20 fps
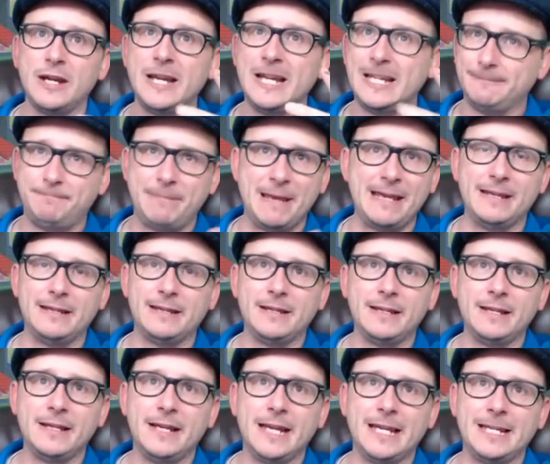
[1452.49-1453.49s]
He's been,
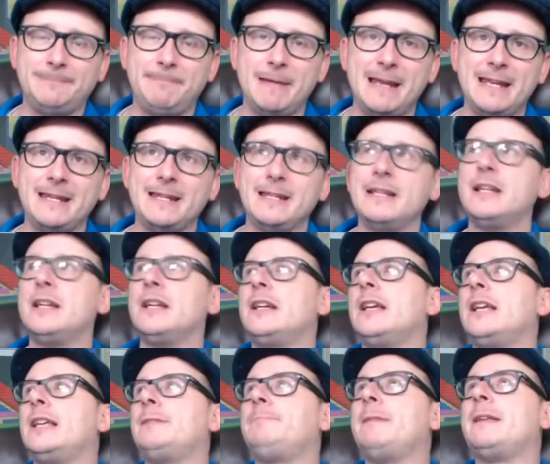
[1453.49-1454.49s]
he's been,
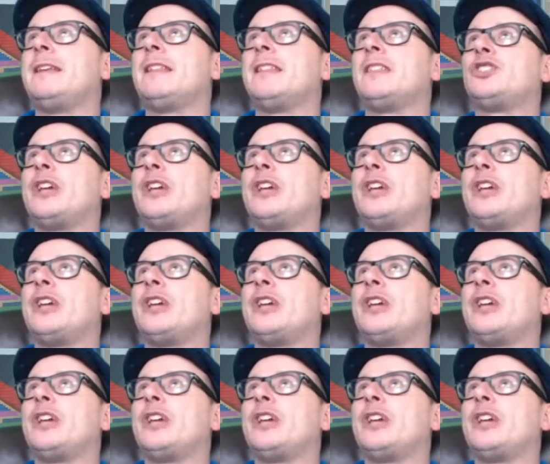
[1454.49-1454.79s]
he's been at